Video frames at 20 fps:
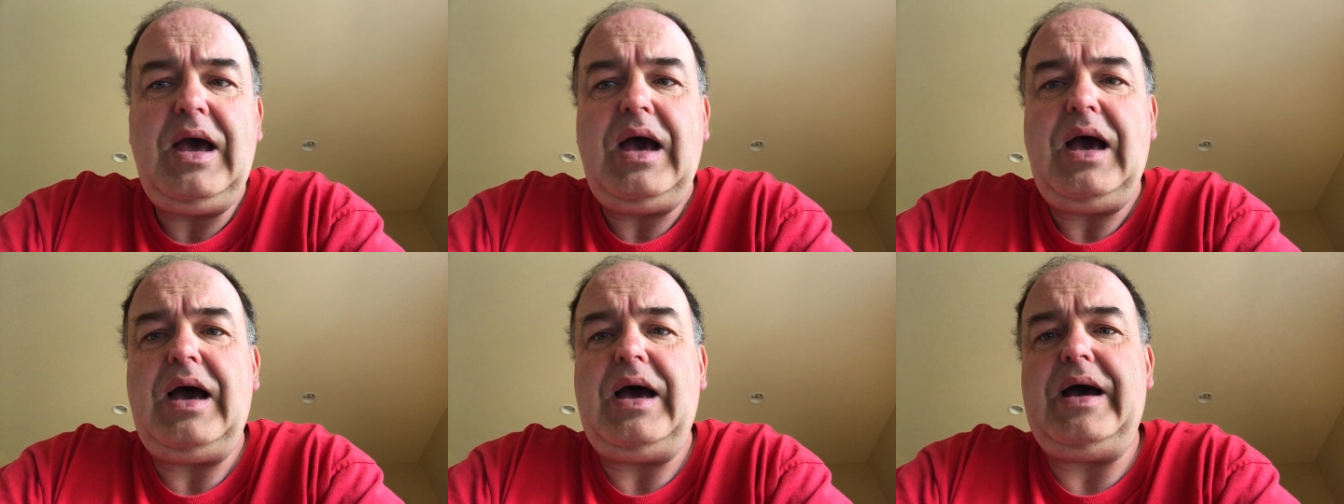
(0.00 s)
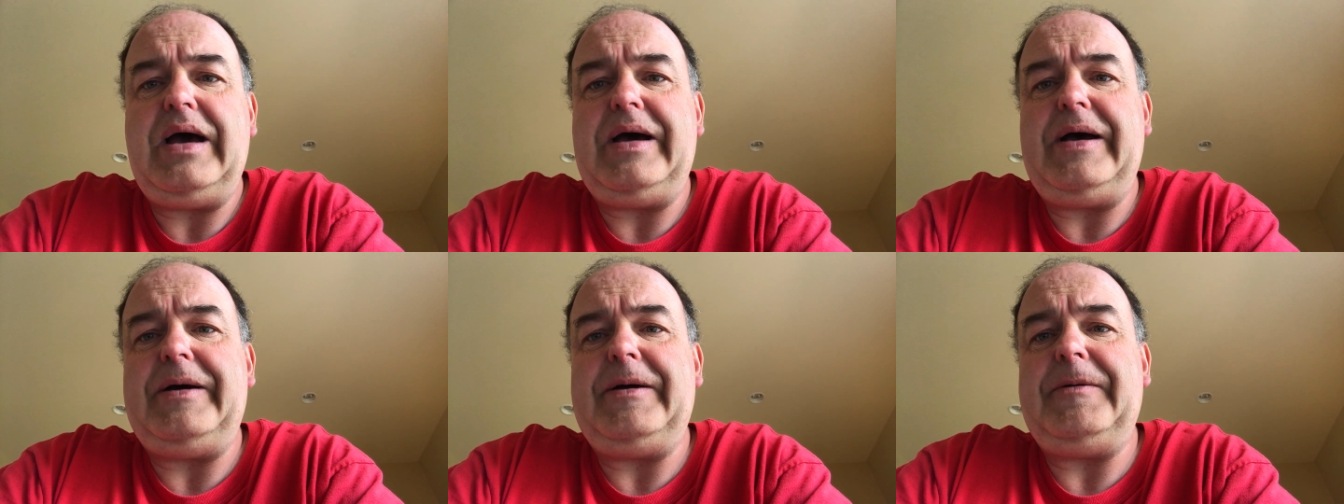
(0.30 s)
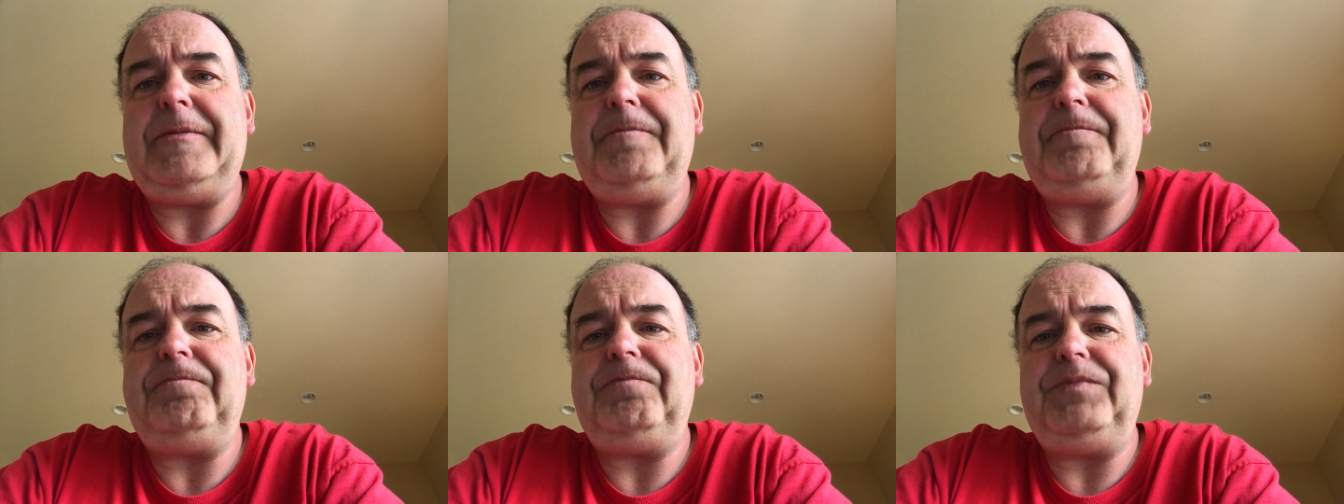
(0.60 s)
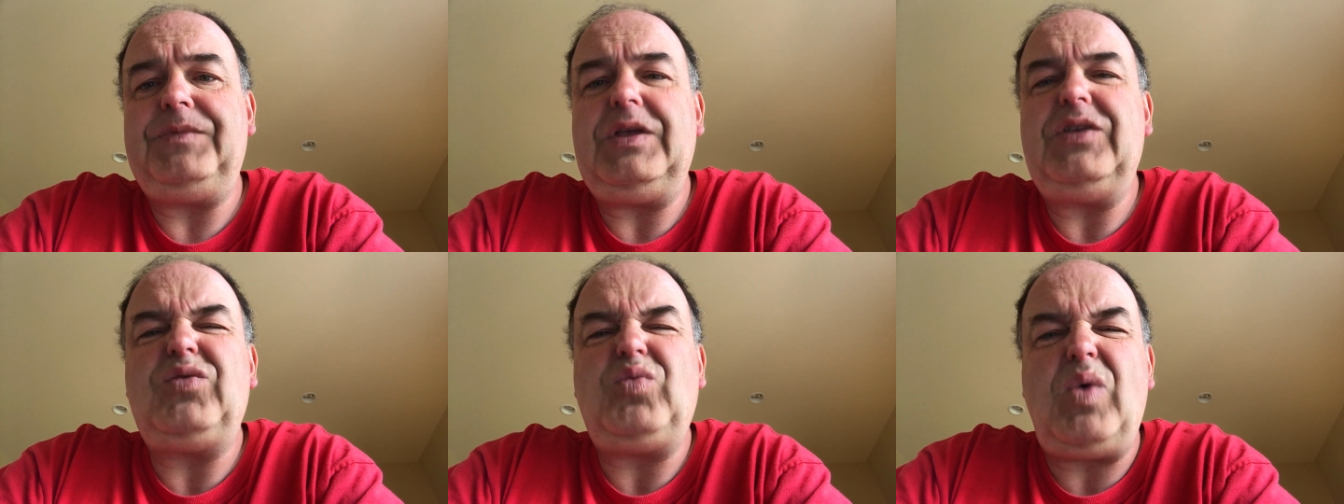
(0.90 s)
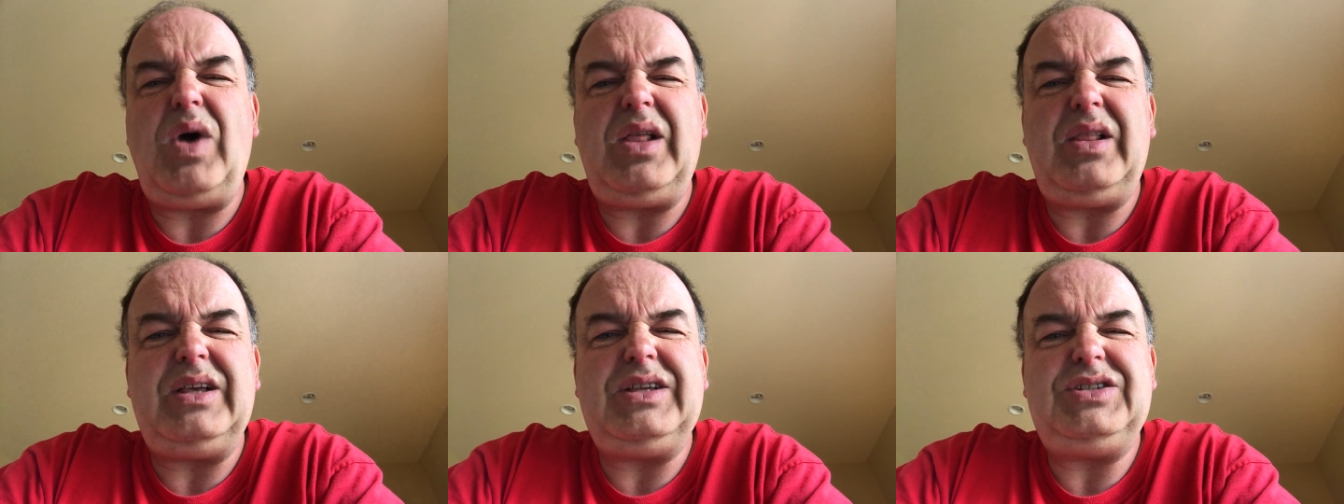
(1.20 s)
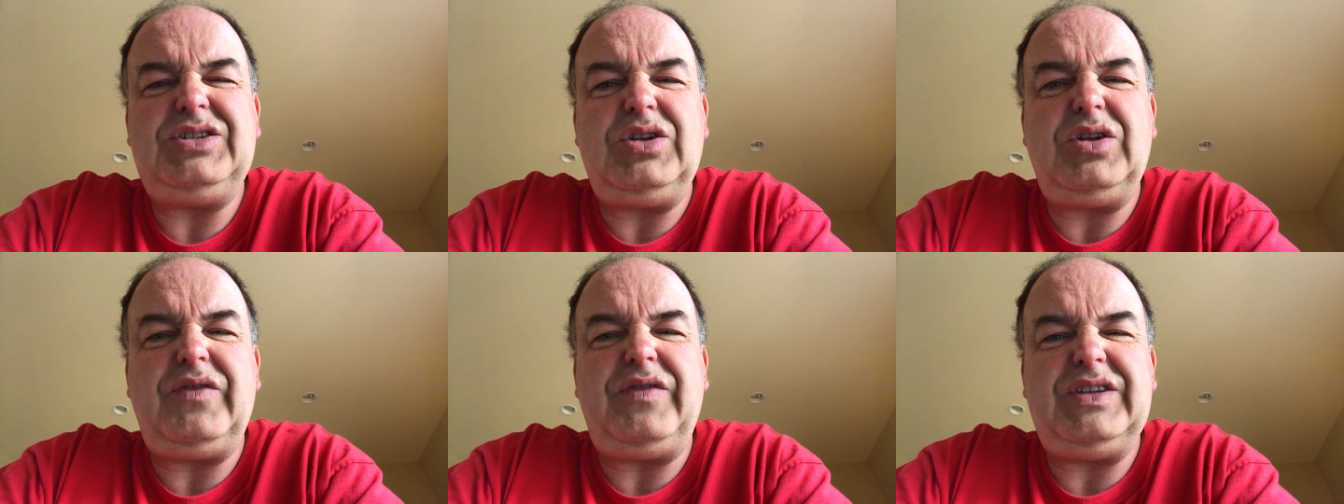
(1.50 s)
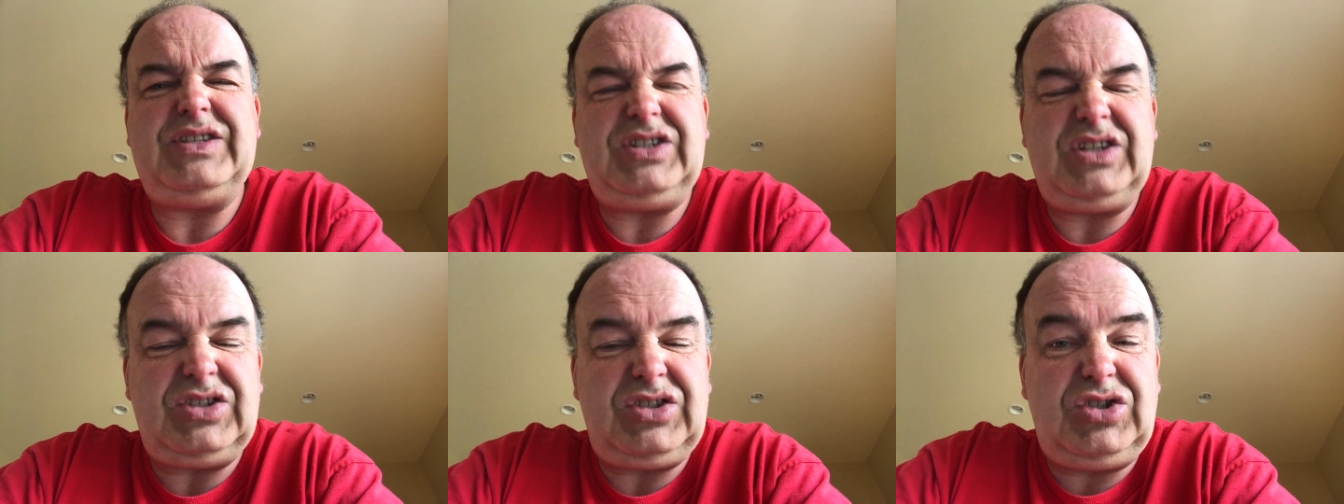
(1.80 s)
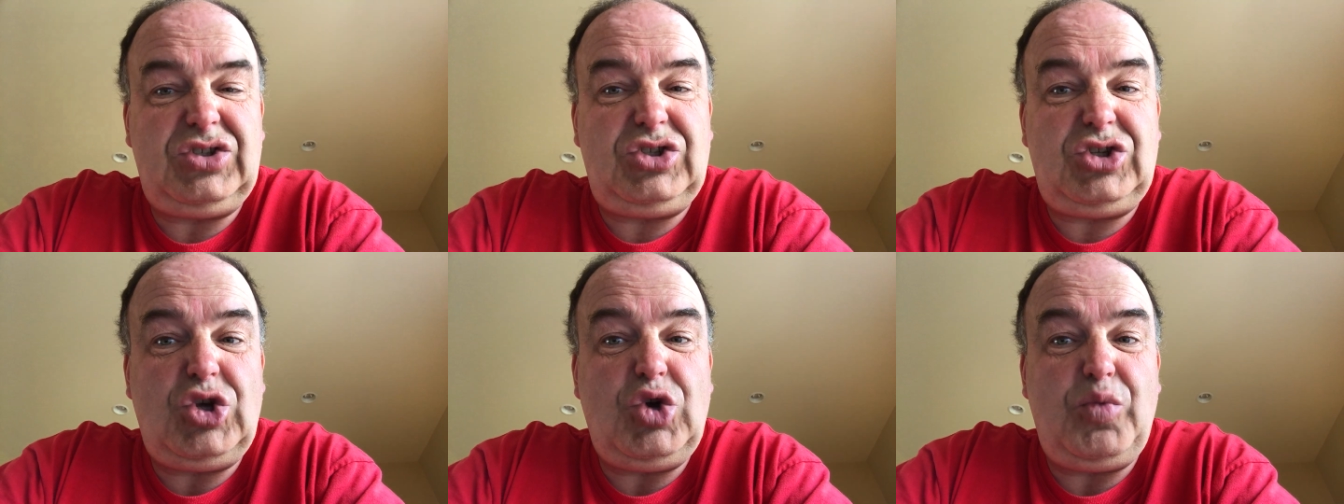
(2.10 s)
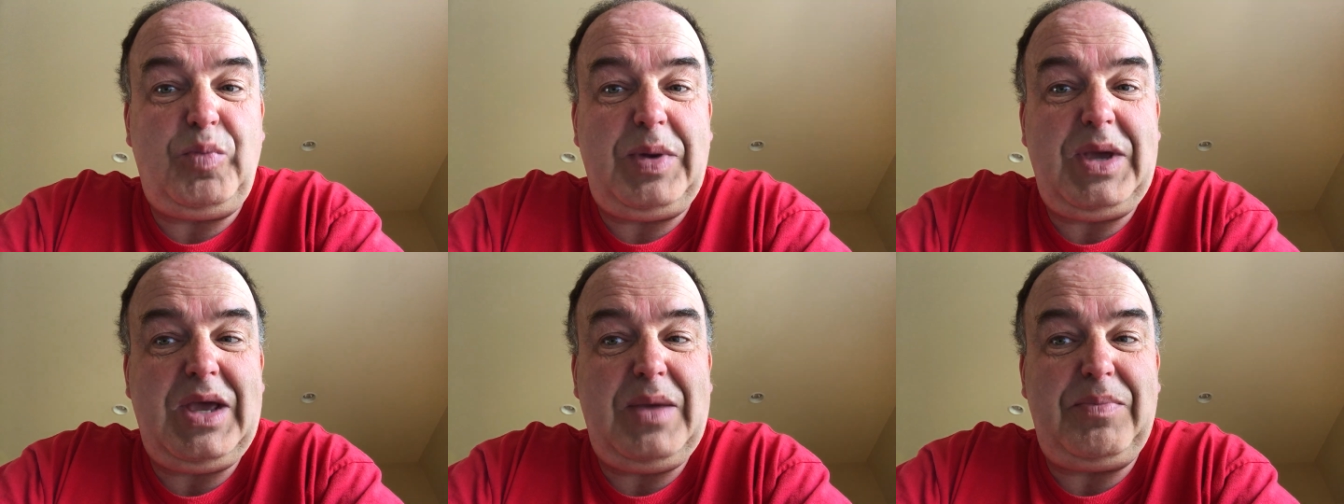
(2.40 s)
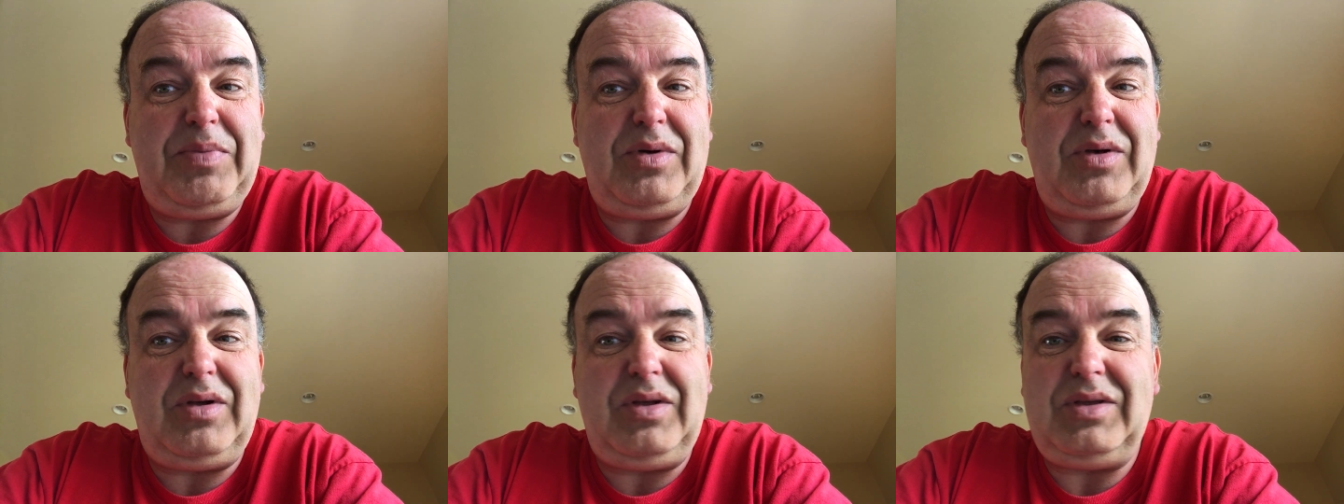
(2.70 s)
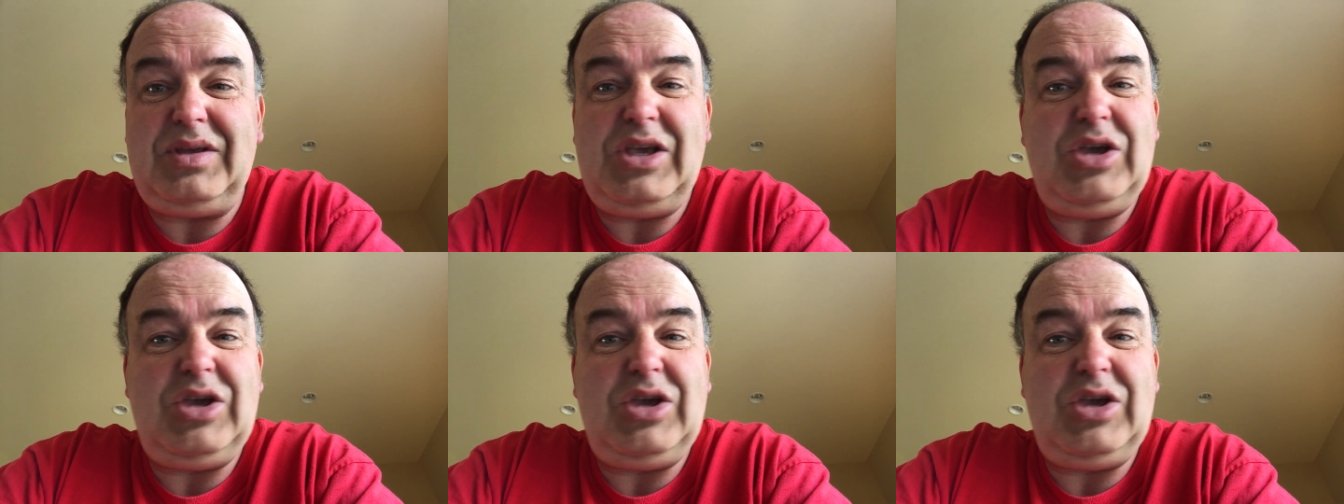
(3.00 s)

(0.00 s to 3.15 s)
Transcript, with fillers: Um, as well as, you know, if it's just two people,